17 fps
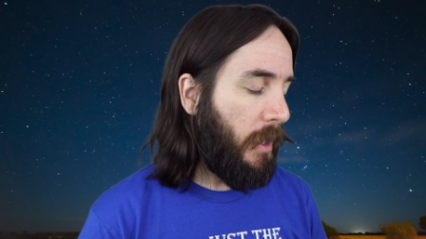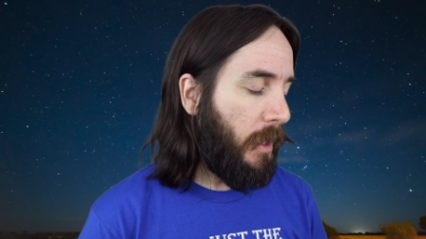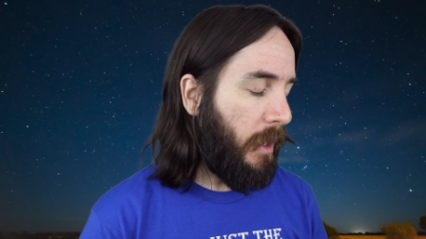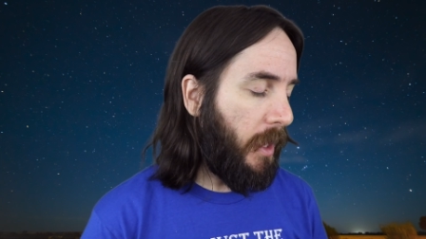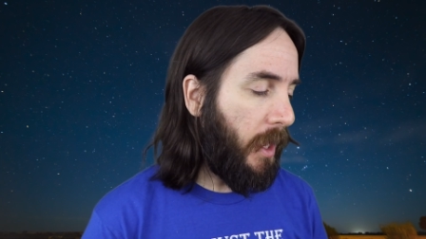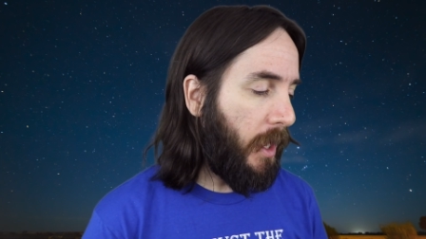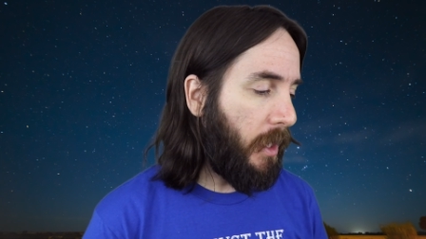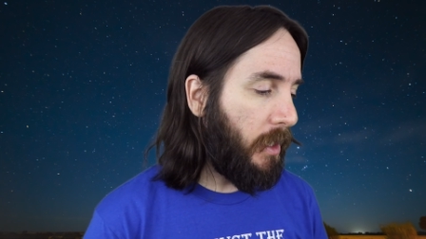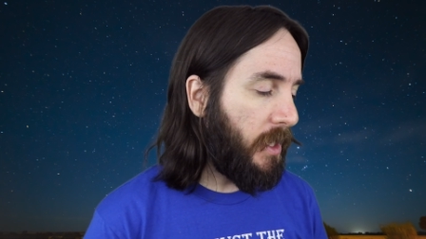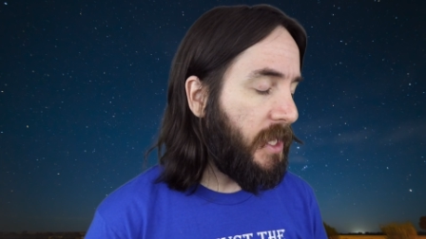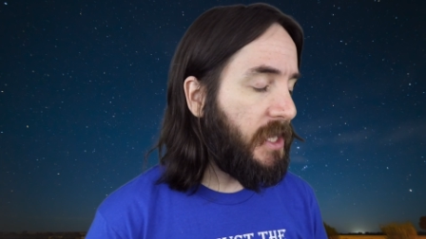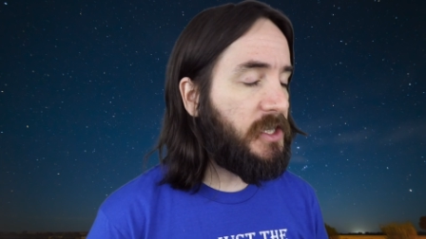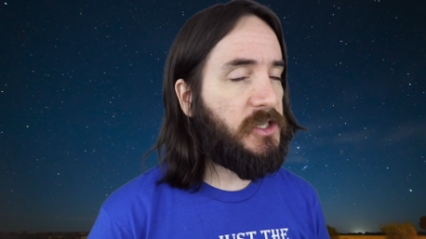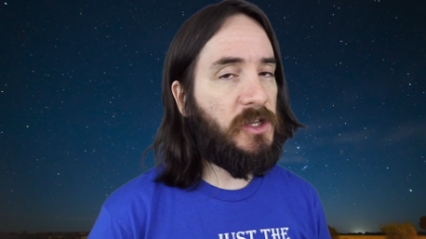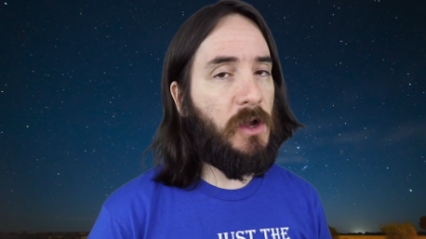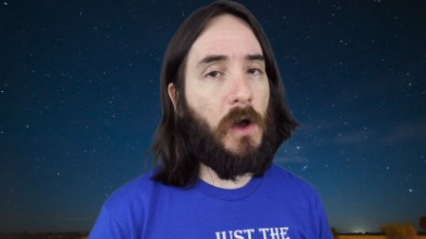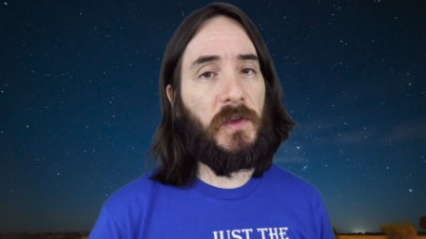and he
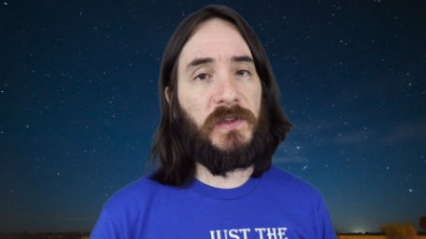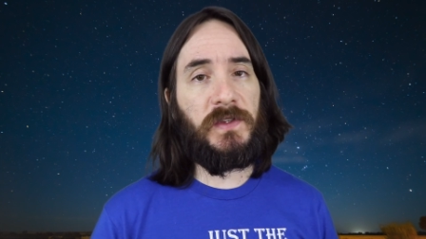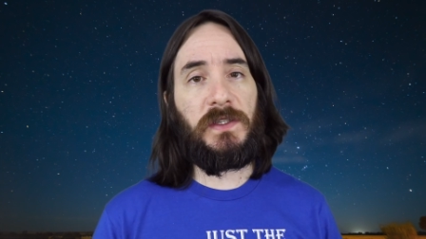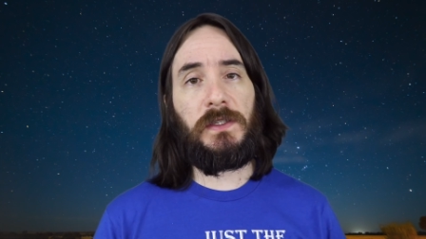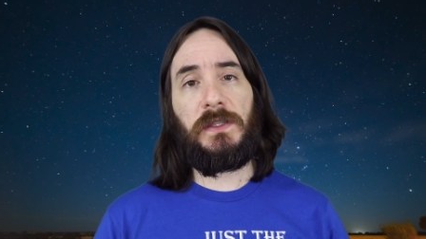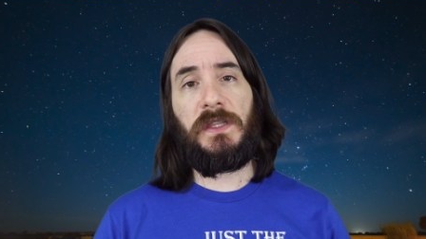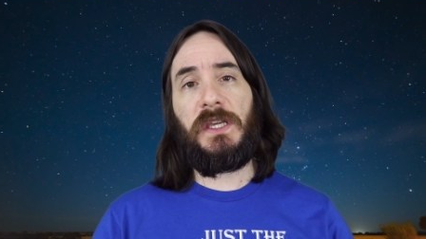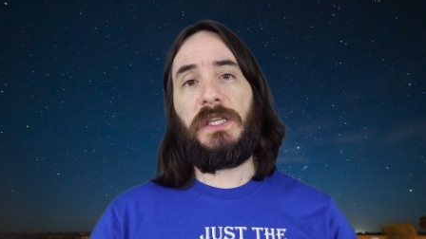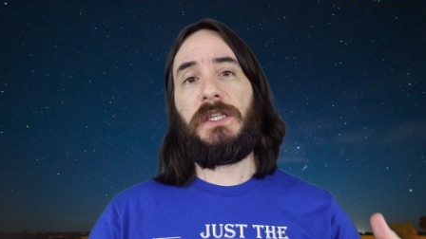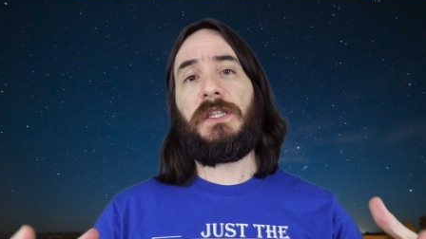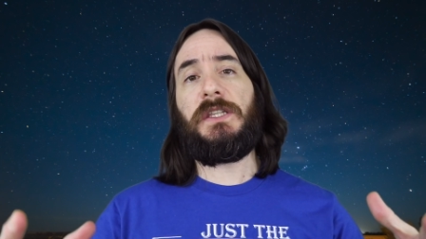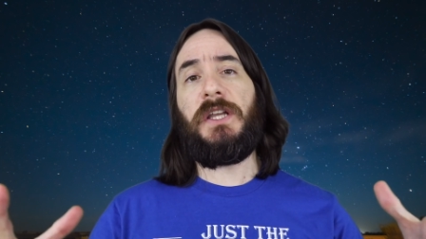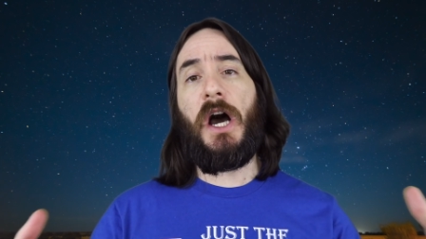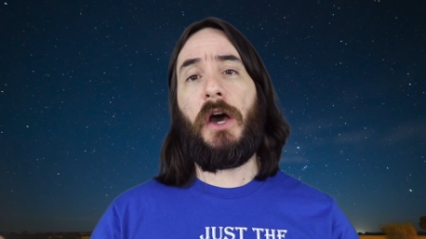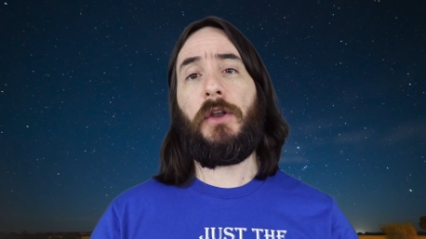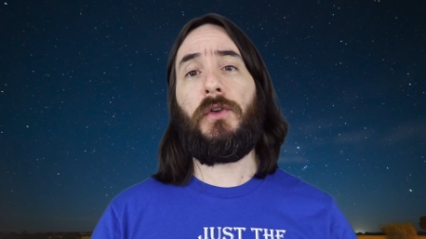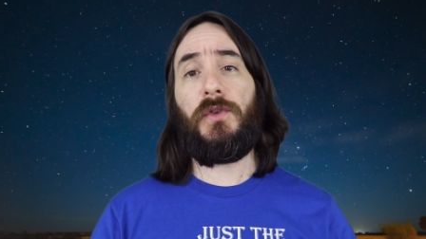saw this
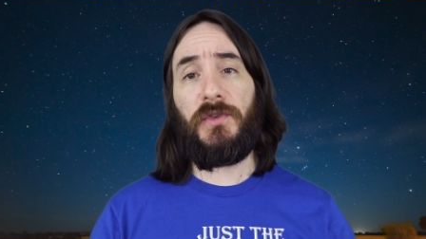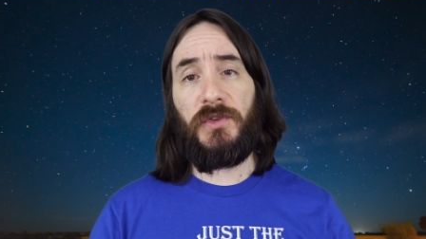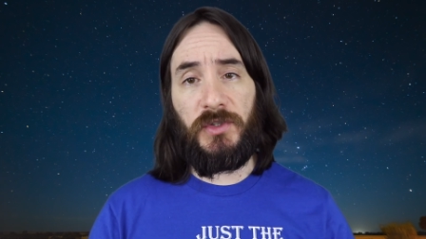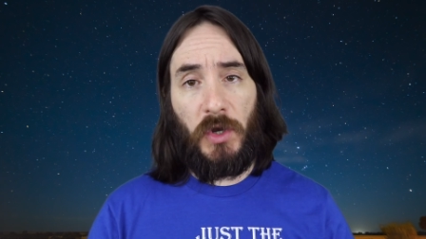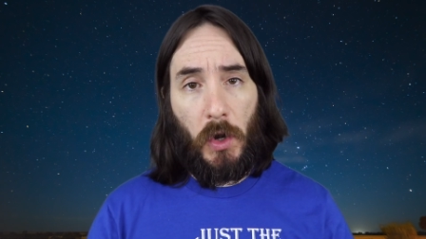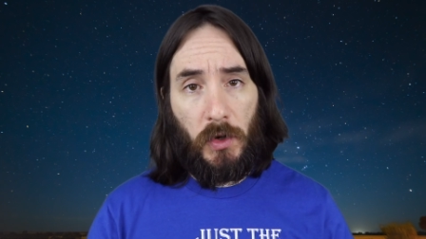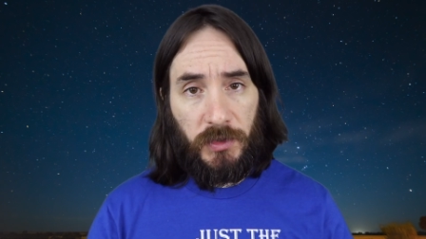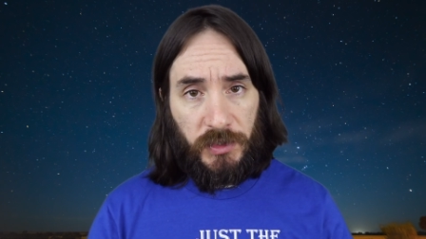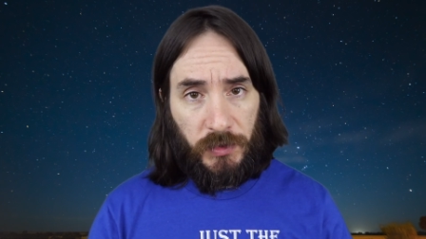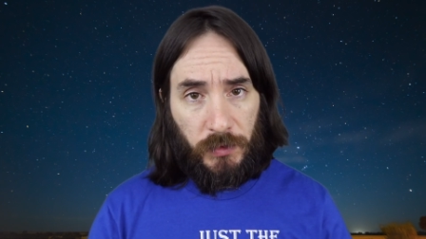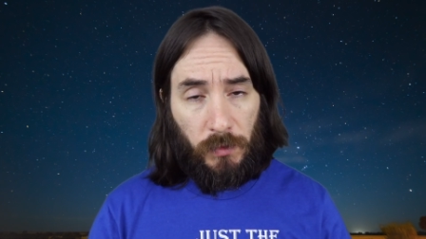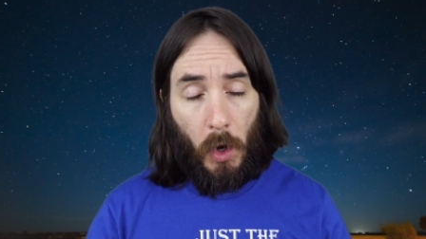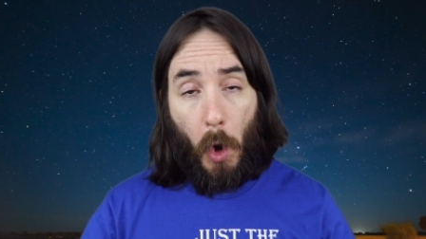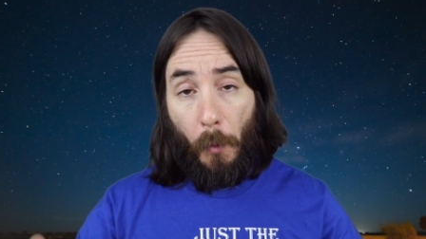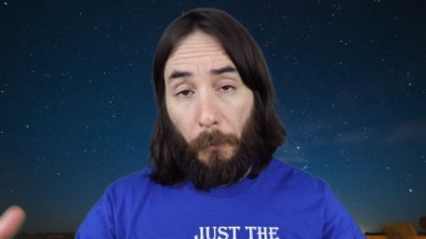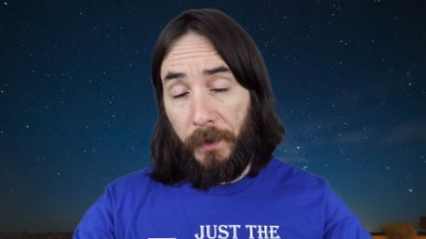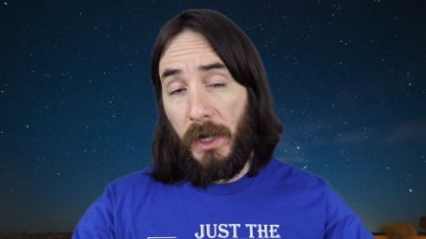tunnel start to
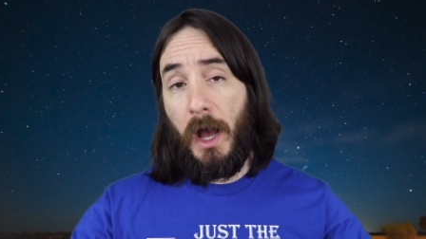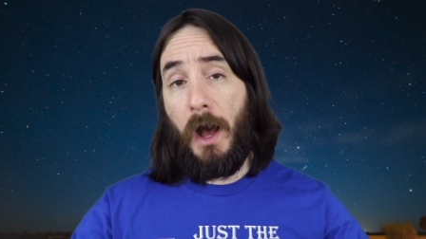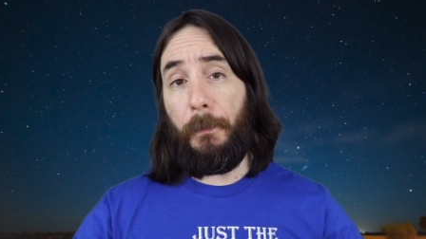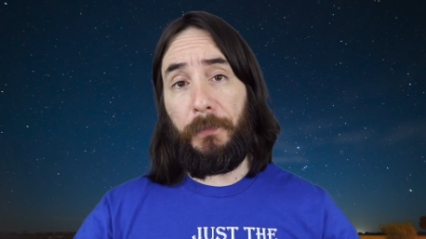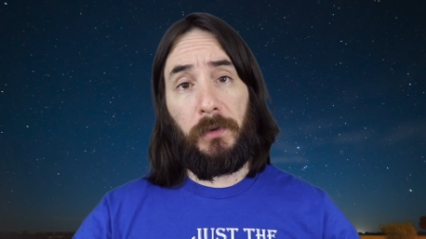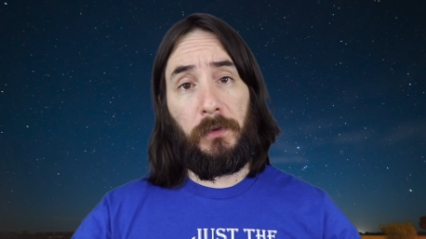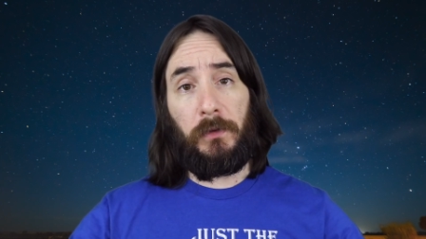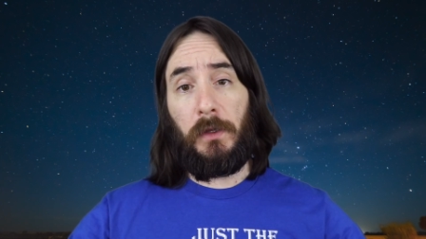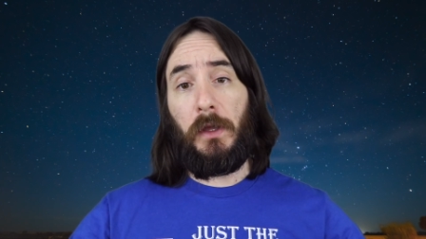open up.